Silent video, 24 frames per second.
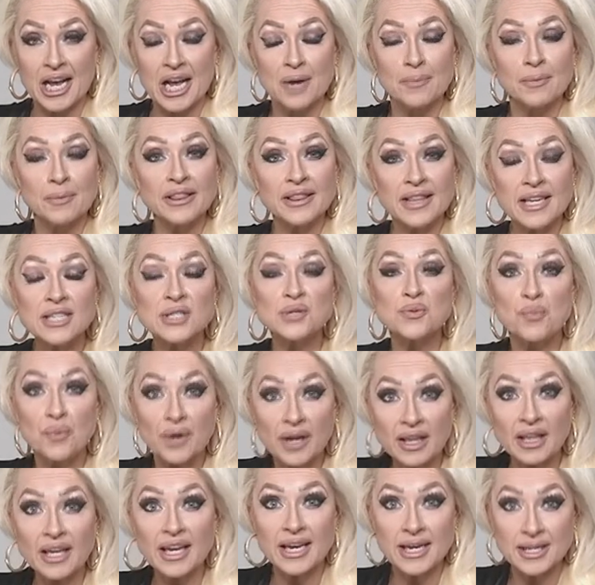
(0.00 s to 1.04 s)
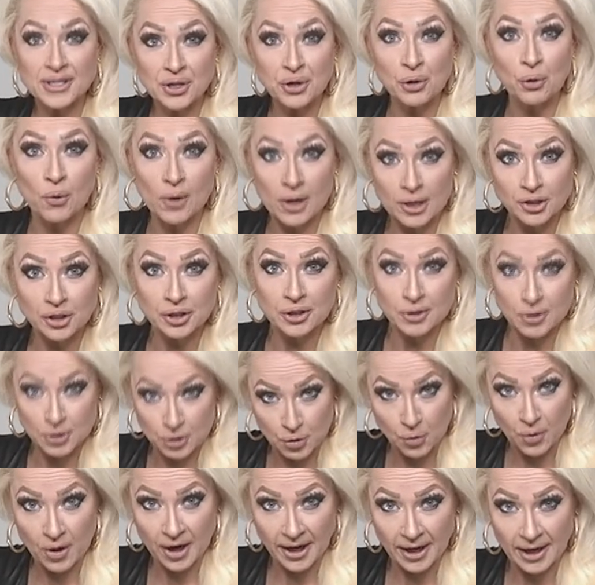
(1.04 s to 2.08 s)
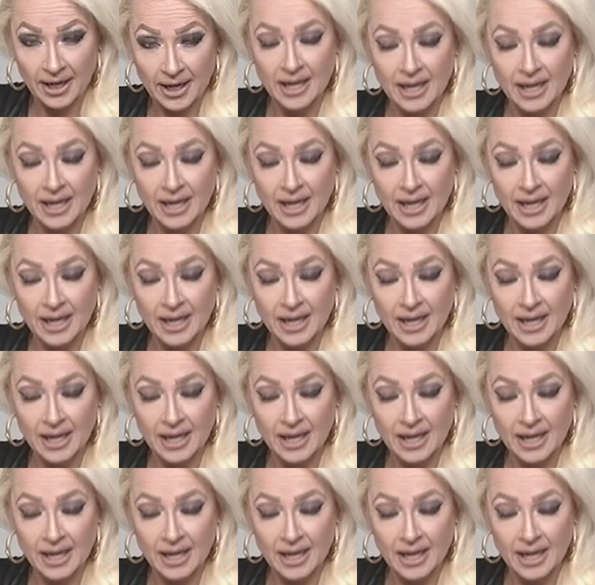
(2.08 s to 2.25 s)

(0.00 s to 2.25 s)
But this really is an origin story.